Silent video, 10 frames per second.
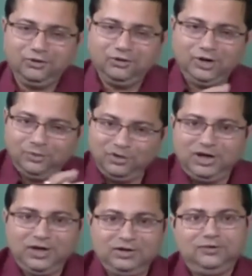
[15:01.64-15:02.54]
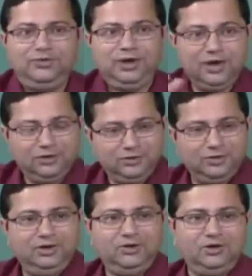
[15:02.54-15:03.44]
So, ammonia is the fuel,
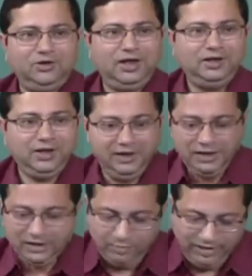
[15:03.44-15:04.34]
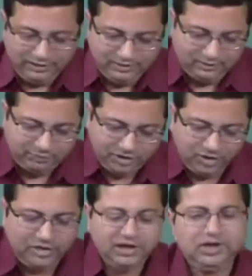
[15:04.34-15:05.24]
hydrogen chloride is the oxidizer, but it is
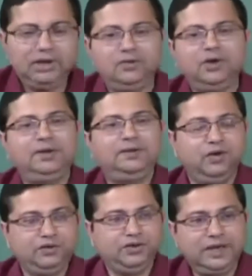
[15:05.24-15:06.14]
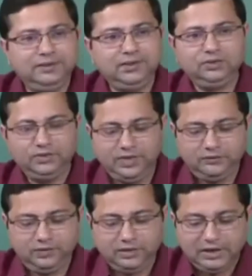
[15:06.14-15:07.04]
predominantly works as an oxidizer. So,
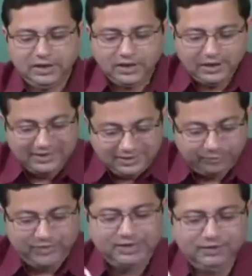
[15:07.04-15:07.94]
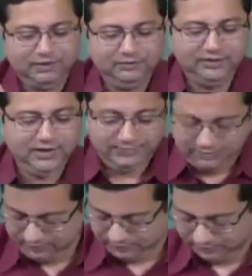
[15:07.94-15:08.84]
therefore, in the presence of
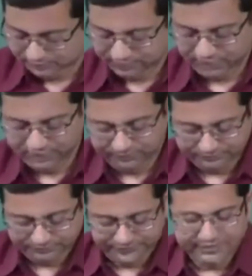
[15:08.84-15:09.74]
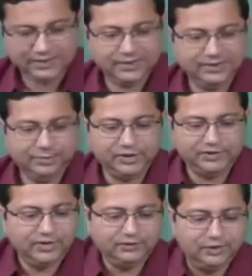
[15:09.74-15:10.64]
this, sorry, in the
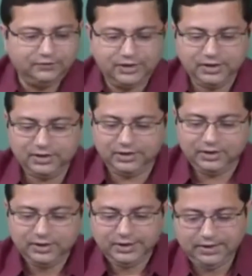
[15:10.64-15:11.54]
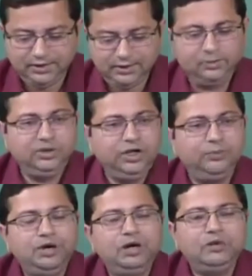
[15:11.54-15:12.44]
presence of the uh,
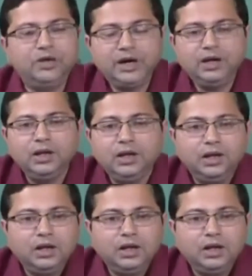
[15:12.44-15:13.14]
ammonium perchlorate,